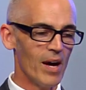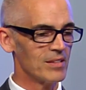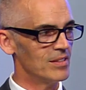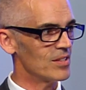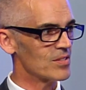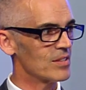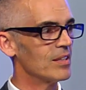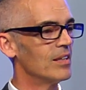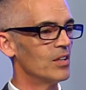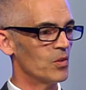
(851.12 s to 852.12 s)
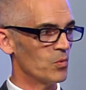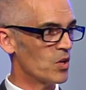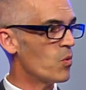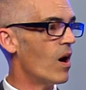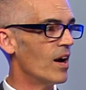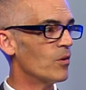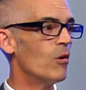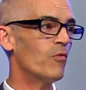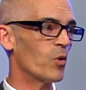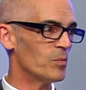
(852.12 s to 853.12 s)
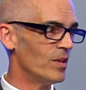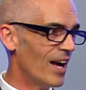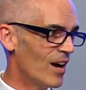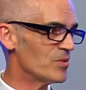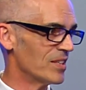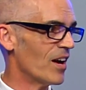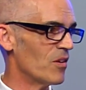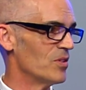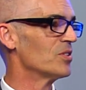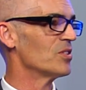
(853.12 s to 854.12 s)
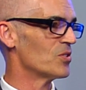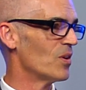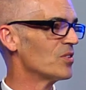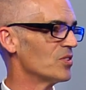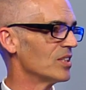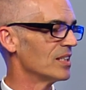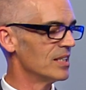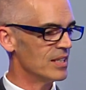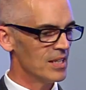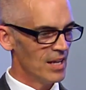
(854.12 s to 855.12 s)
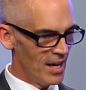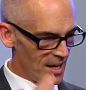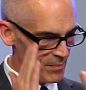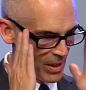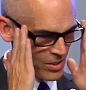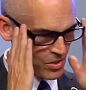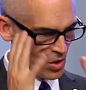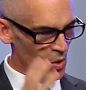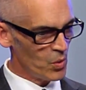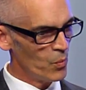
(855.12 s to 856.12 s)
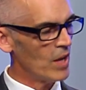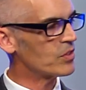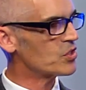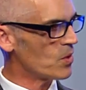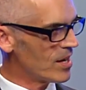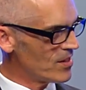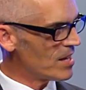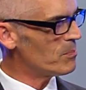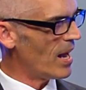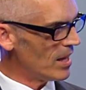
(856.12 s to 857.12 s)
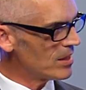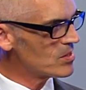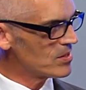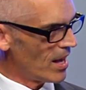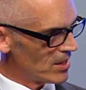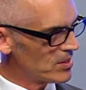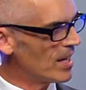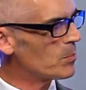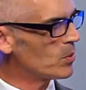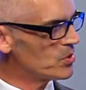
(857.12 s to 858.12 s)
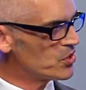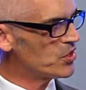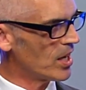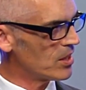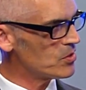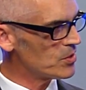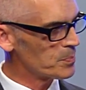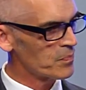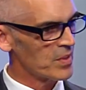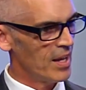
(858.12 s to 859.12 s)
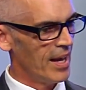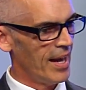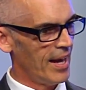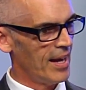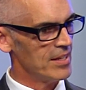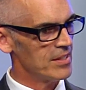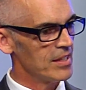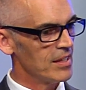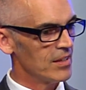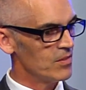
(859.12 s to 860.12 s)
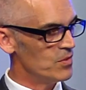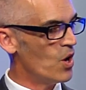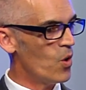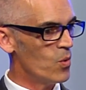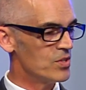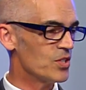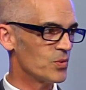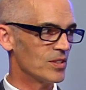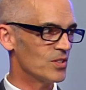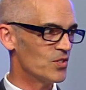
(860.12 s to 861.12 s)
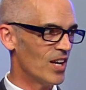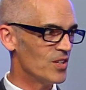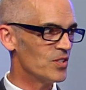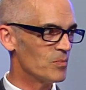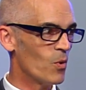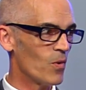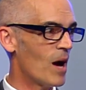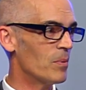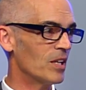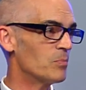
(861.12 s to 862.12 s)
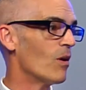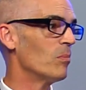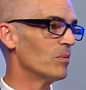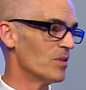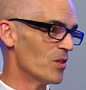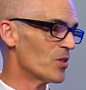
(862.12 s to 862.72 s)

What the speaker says: back to this, require affordable housing out of this construction. And so we have to strike that balance as the neighborhoods change. And no district is changing more rapidly probably than the